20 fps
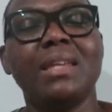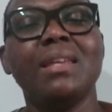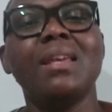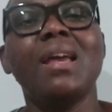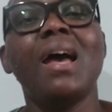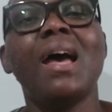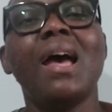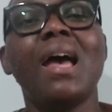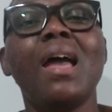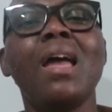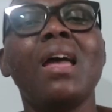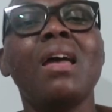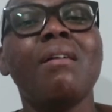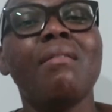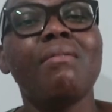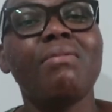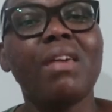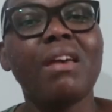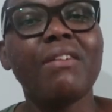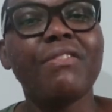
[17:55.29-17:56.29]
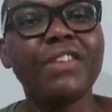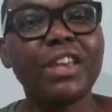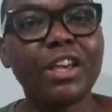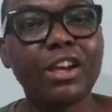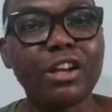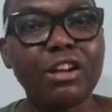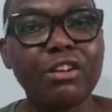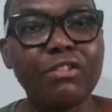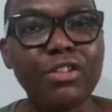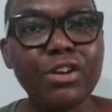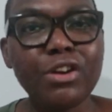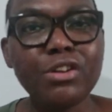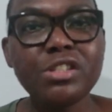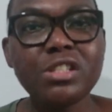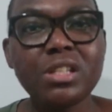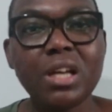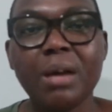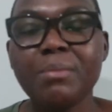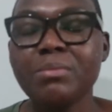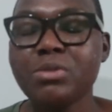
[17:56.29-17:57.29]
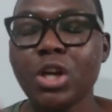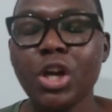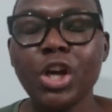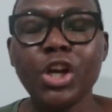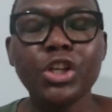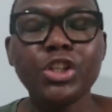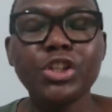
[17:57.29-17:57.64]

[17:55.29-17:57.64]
yeah. They're thinking of those times.